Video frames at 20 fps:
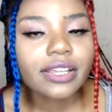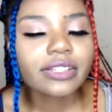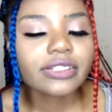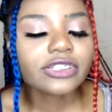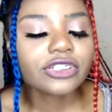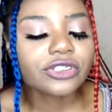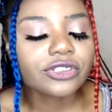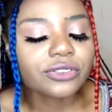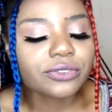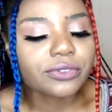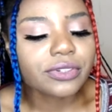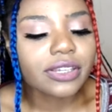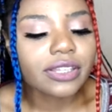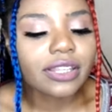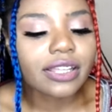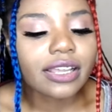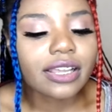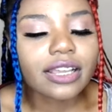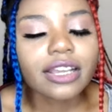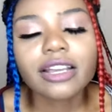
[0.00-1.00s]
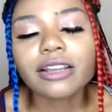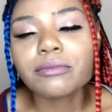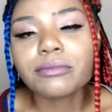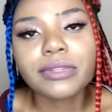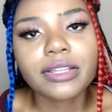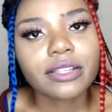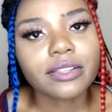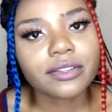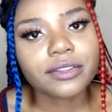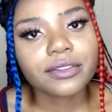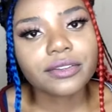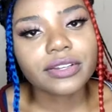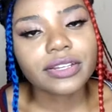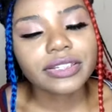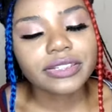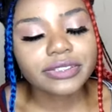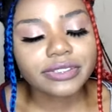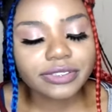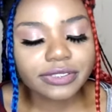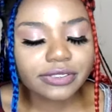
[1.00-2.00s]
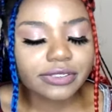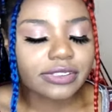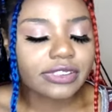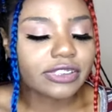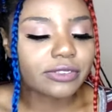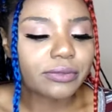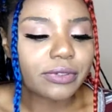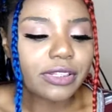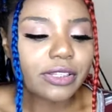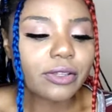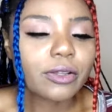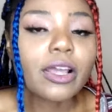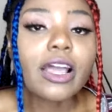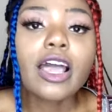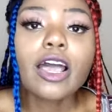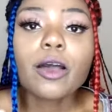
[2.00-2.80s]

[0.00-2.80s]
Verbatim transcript: to do it like I'm telling you guys it's really good.